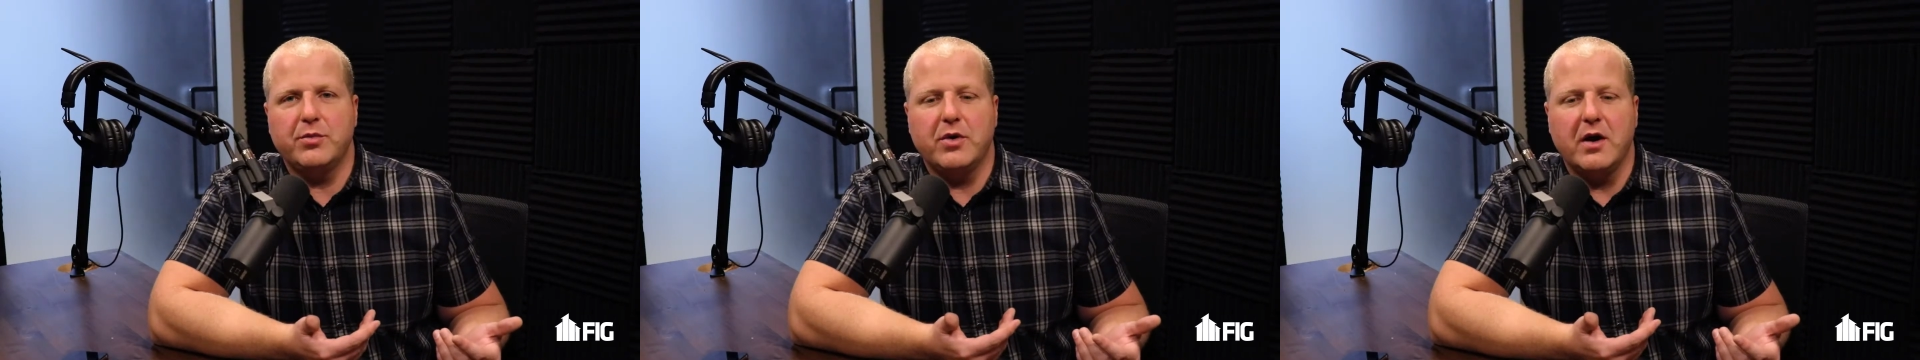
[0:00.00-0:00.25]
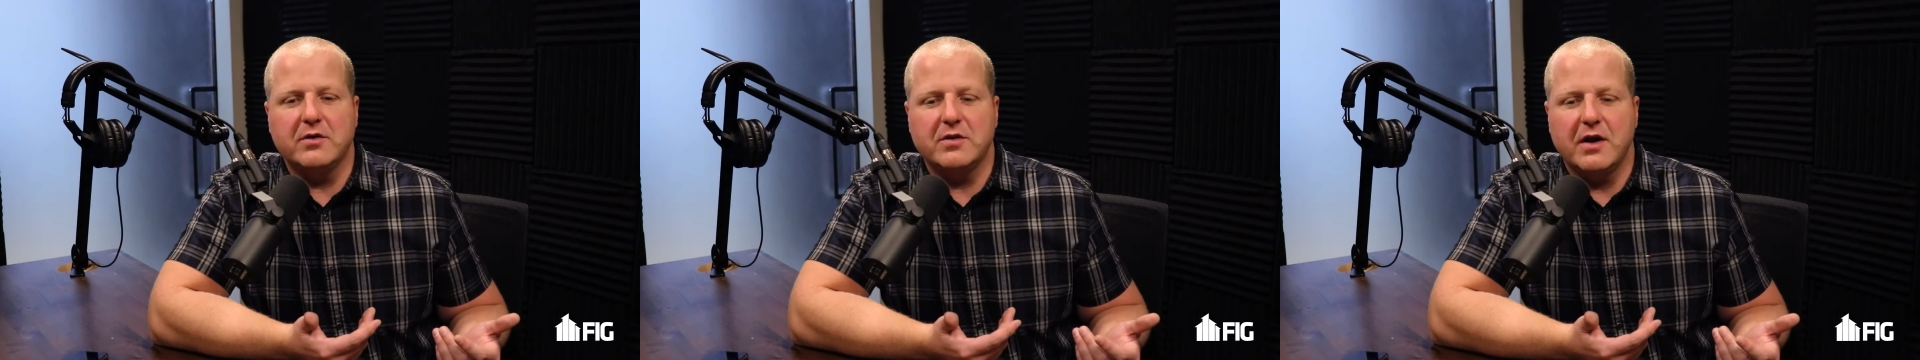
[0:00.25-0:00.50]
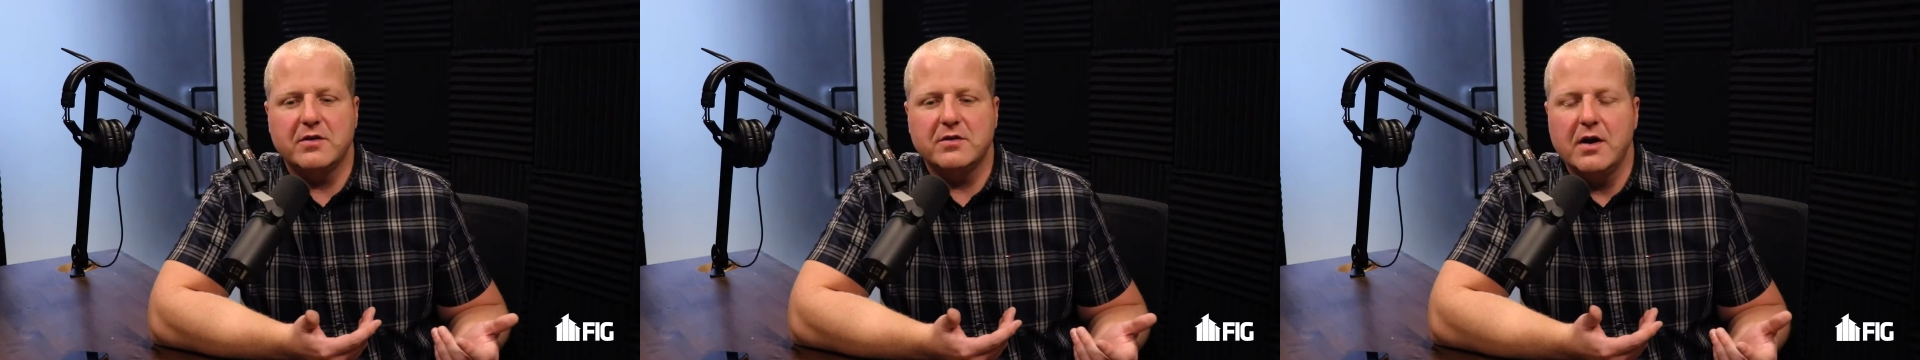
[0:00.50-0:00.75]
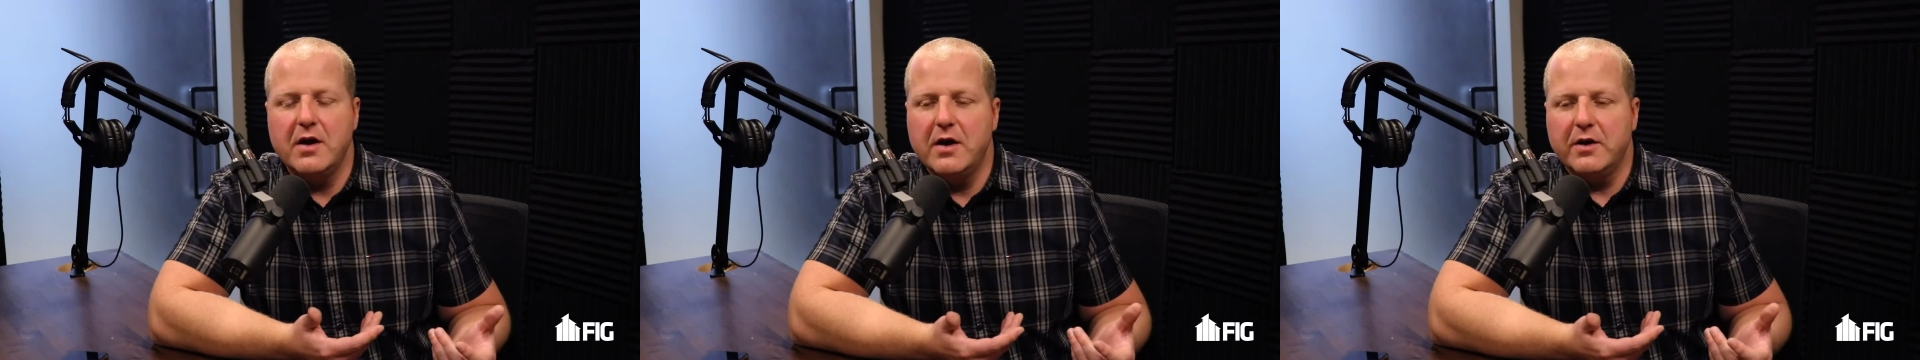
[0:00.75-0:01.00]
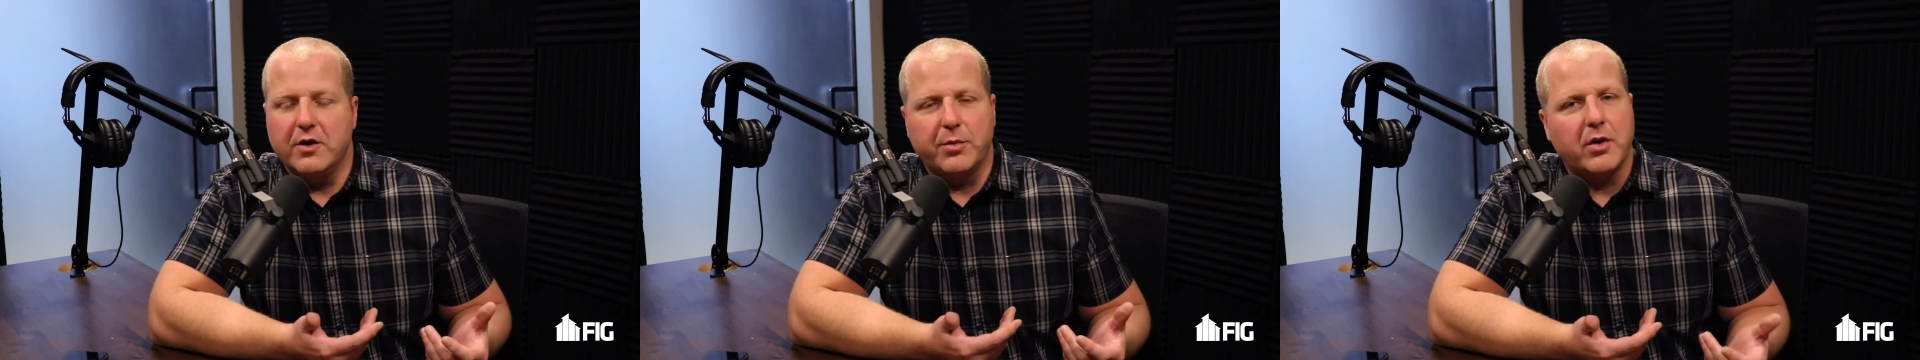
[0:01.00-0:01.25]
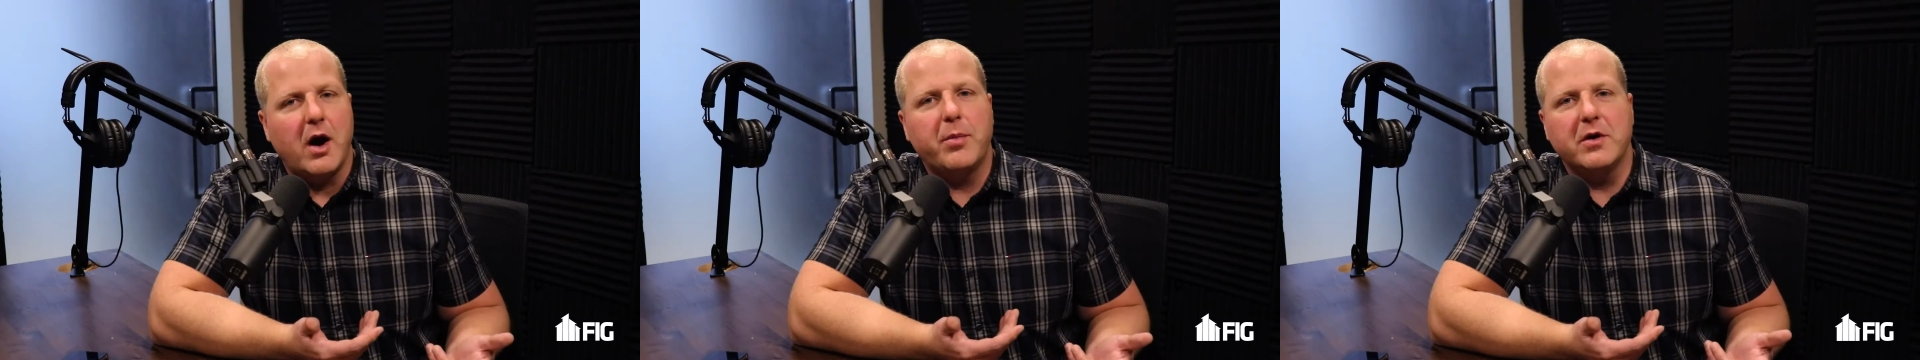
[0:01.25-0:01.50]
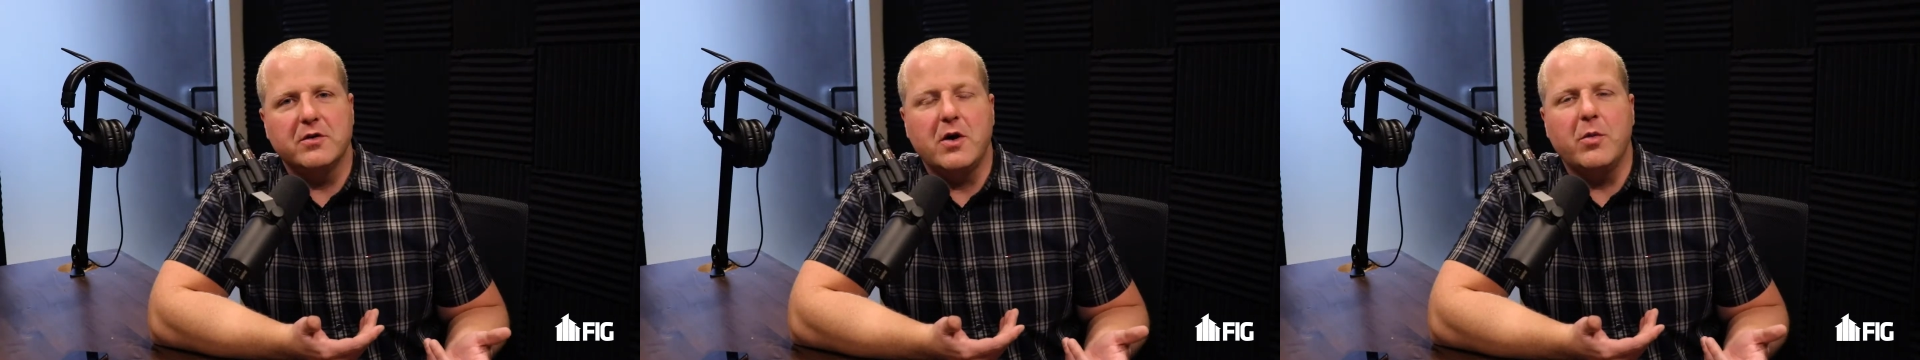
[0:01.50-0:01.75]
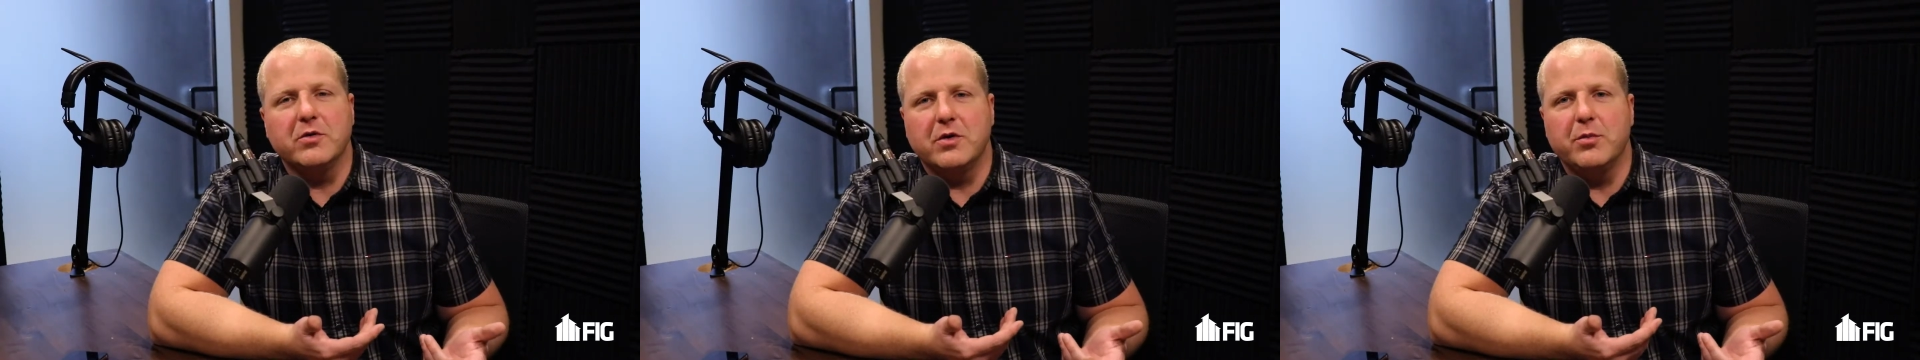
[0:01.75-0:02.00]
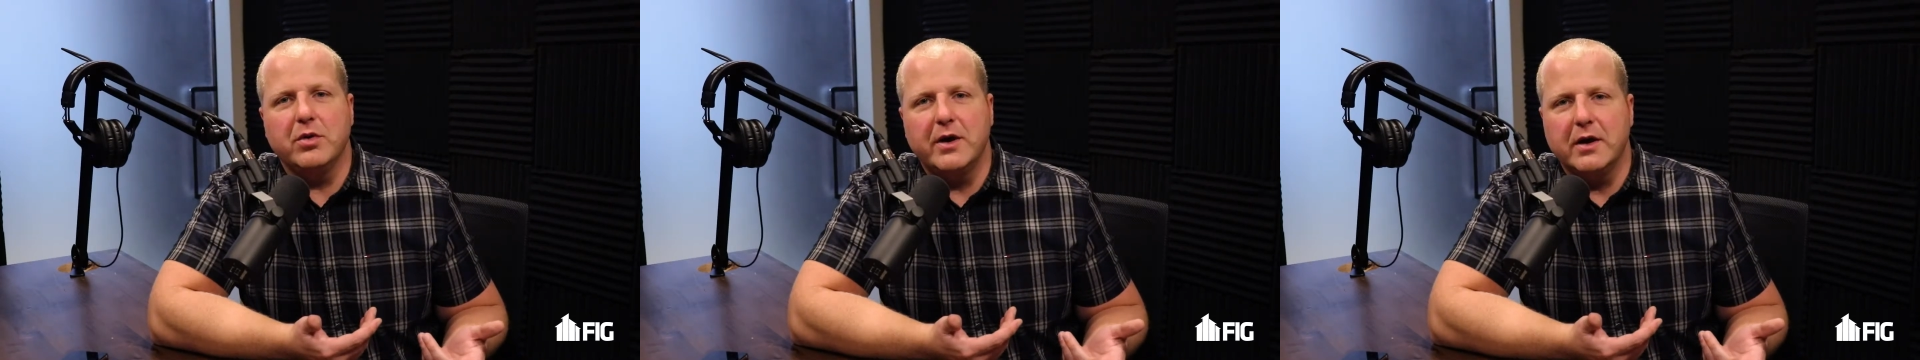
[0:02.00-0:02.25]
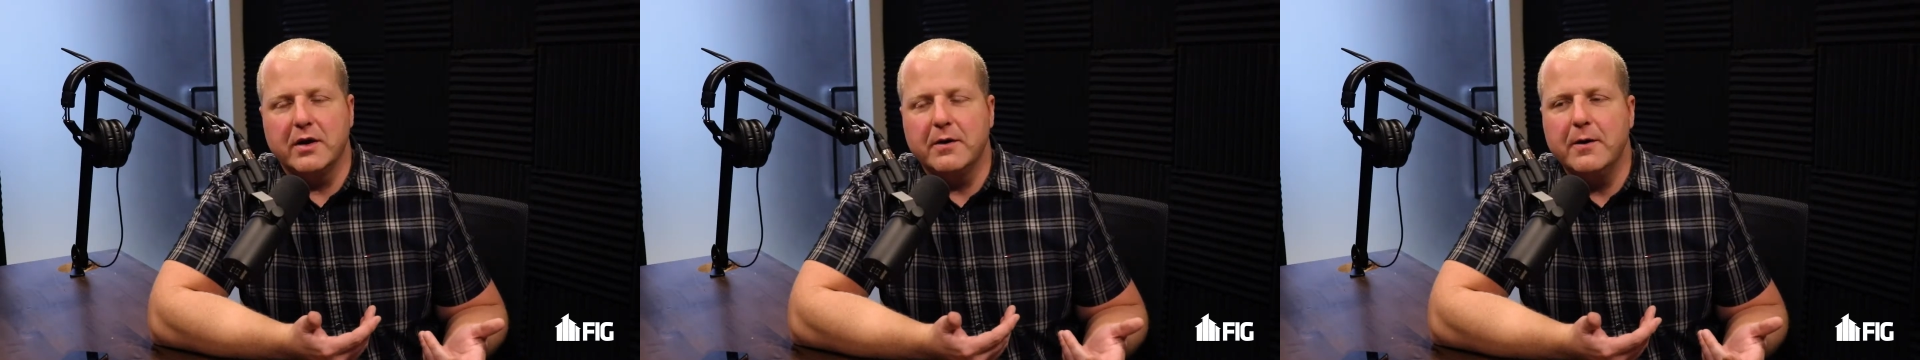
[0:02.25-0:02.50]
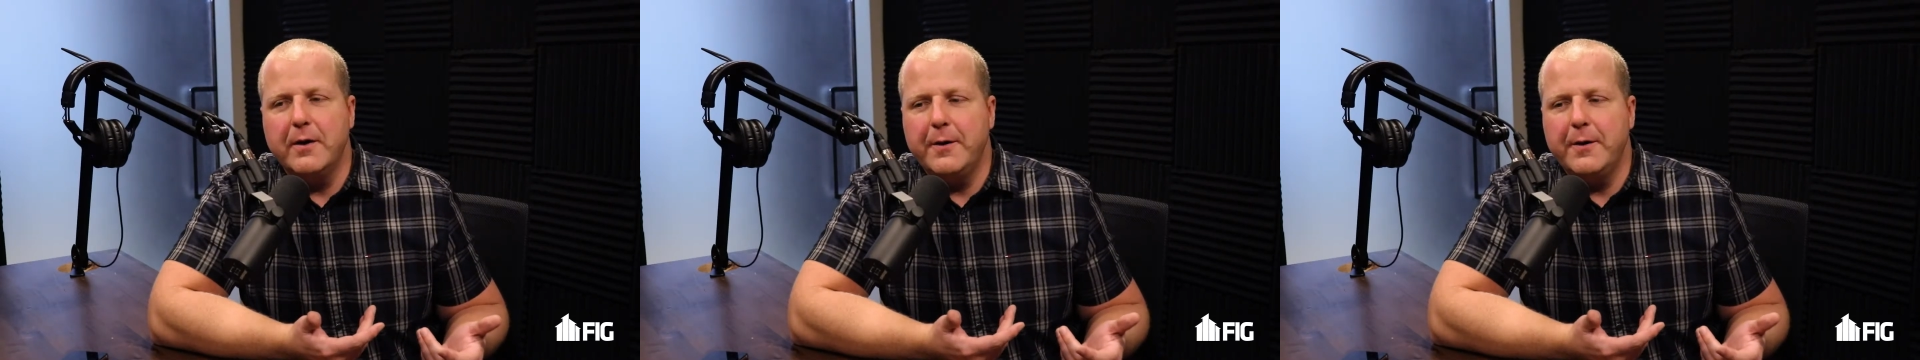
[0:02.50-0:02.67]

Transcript: process, your property is almost completed.